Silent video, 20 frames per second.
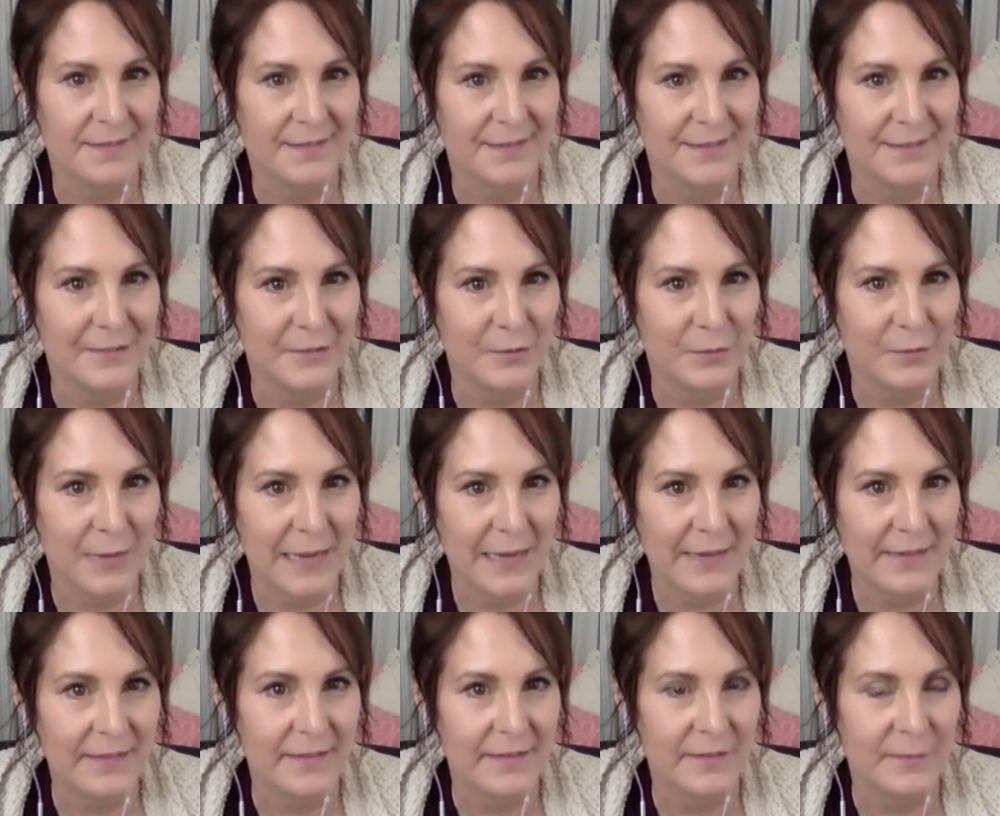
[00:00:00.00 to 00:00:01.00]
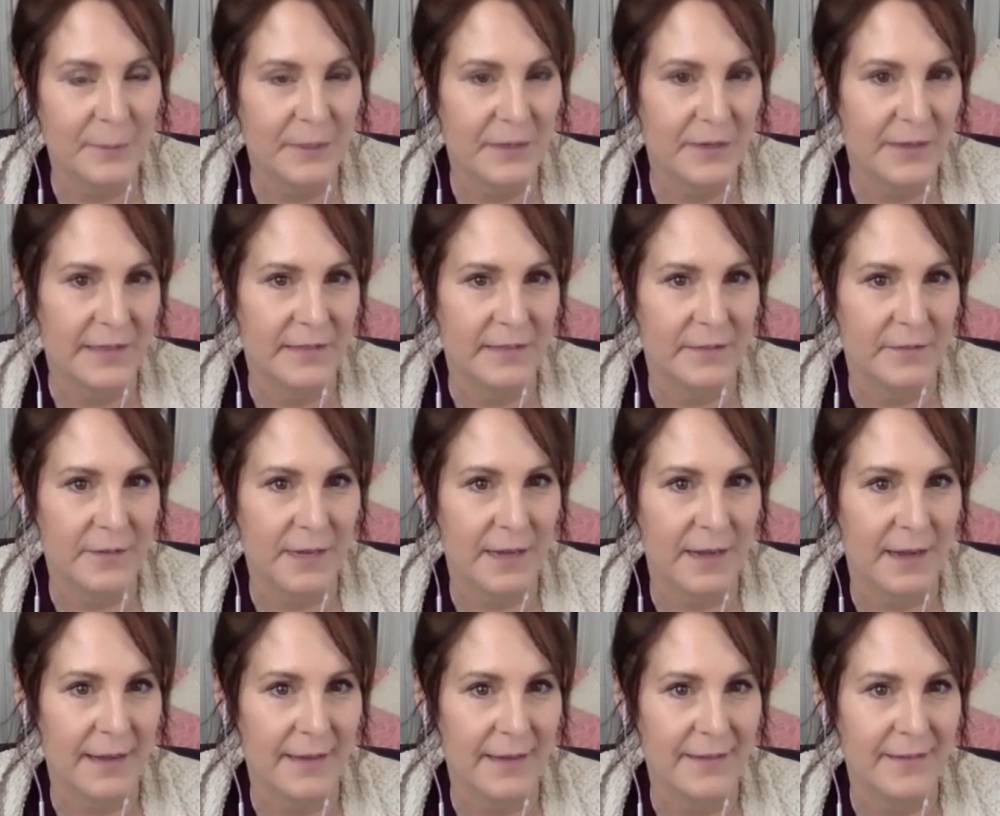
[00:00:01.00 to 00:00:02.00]
is direct experience of
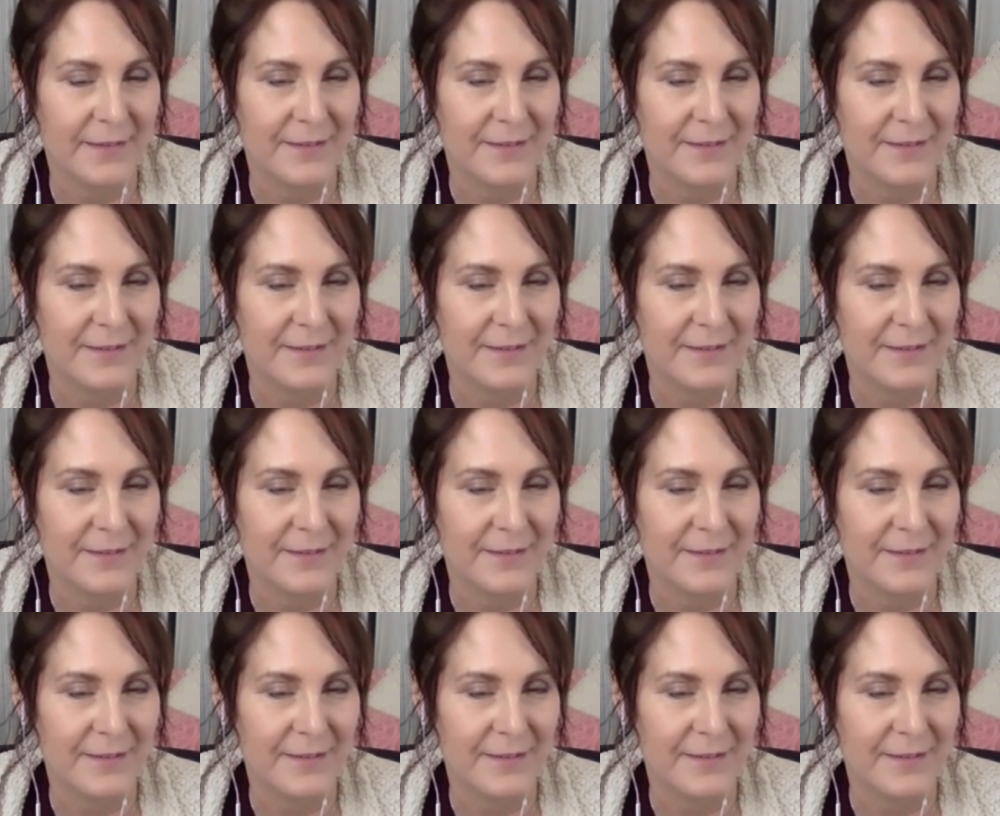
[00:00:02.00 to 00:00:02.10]
God,